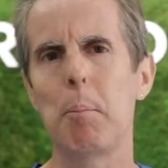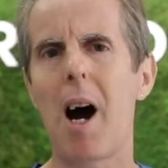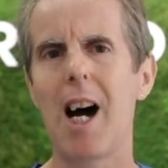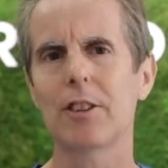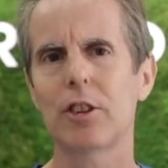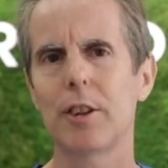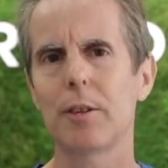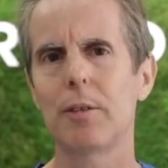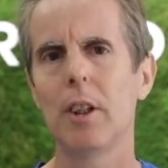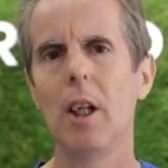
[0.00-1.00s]

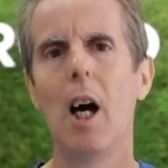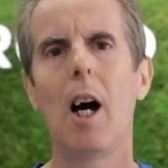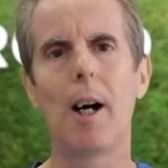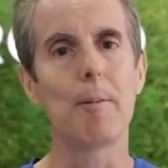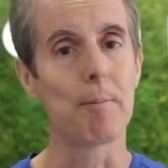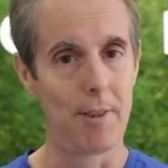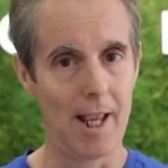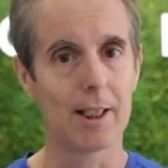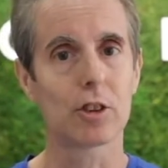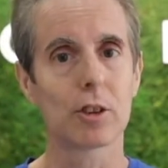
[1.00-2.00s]
positive,
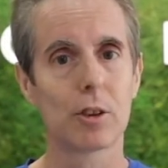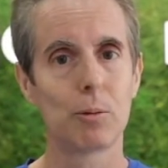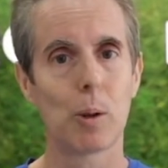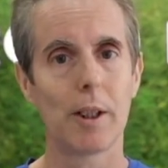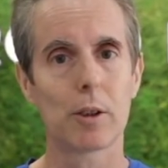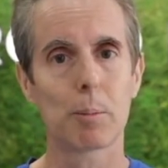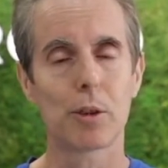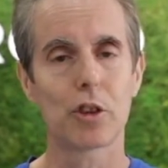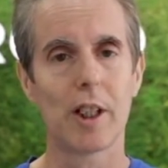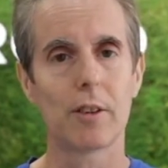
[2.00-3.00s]
that's a good way to
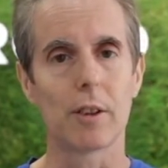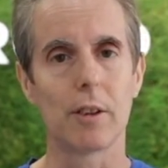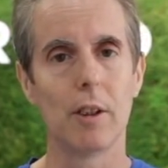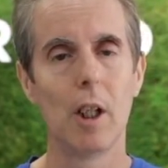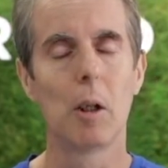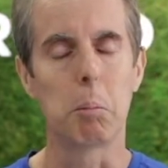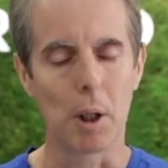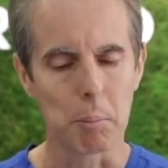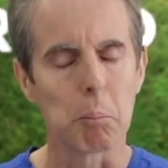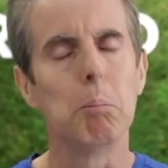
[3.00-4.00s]
present it.
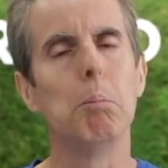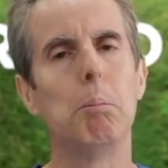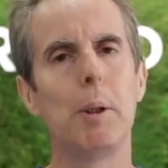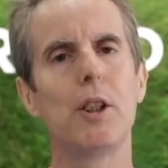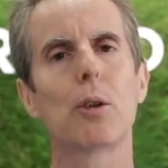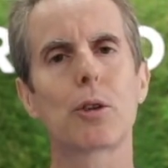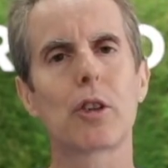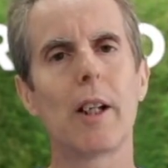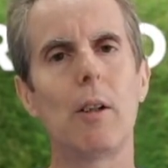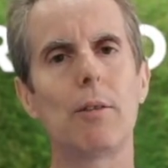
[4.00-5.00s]
But be
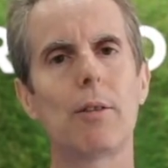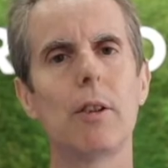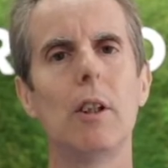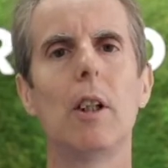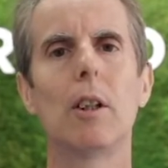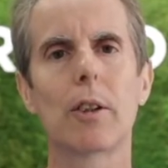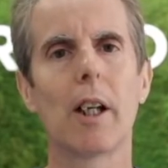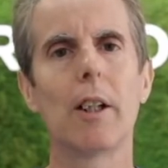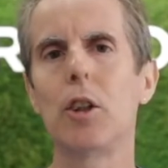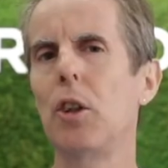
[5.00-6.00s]
yourself,
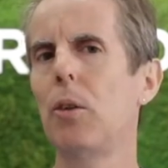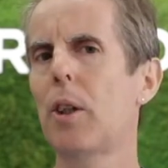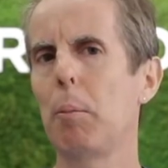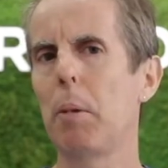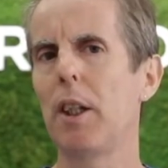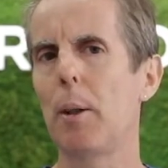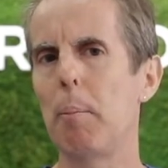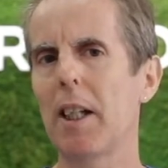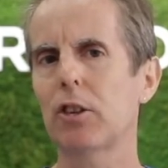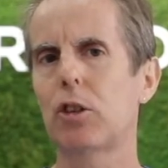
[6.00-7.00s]
okay? You can be the
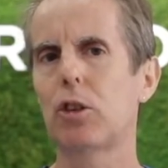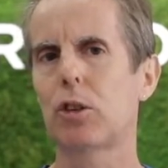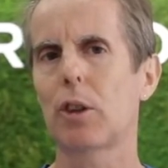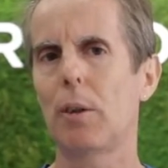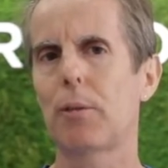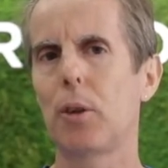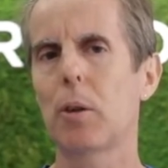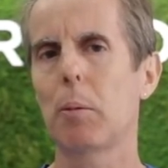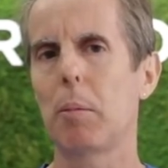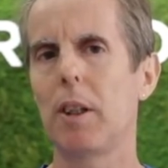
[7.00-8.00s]
best self you
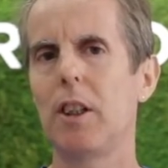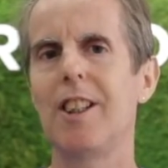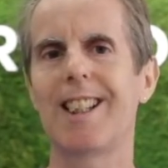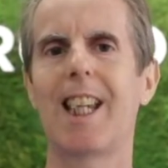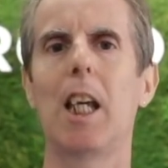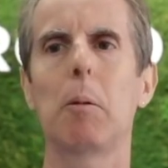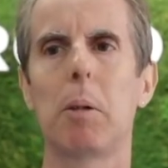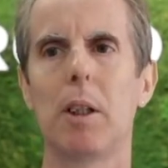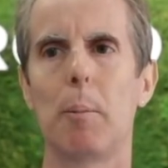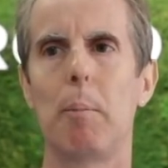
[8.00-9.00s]
can be. You can't
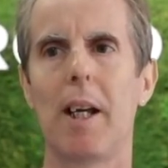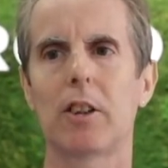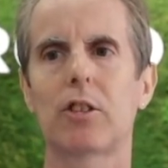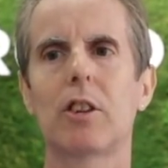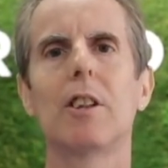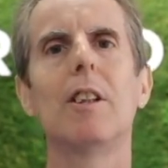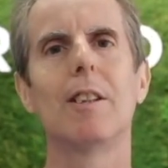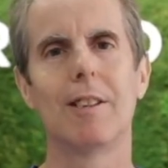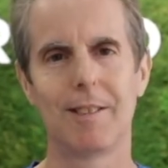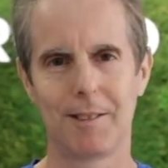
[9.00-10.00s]
be the best
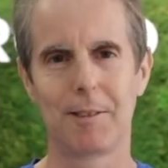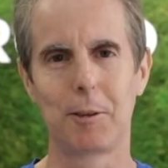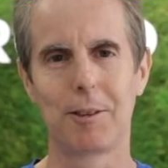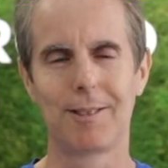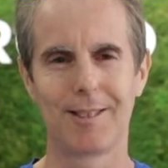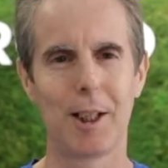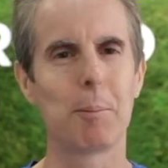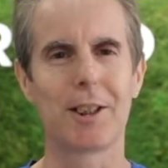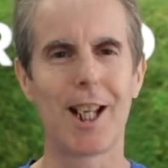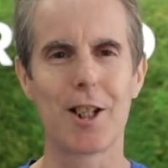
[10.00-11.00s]

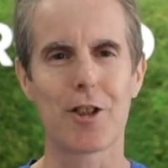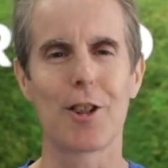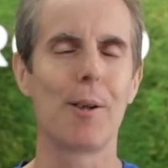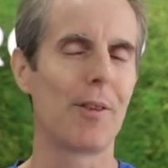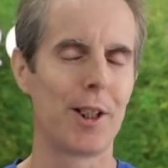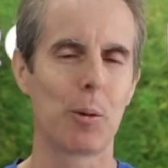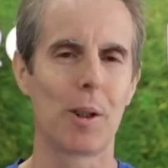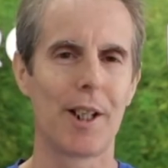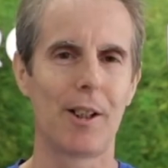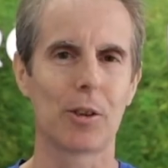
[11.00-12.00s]
imitation of
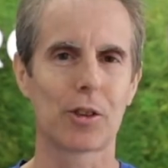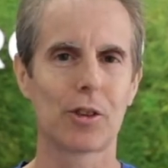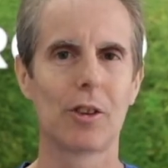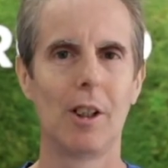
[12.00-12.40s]
anyone else.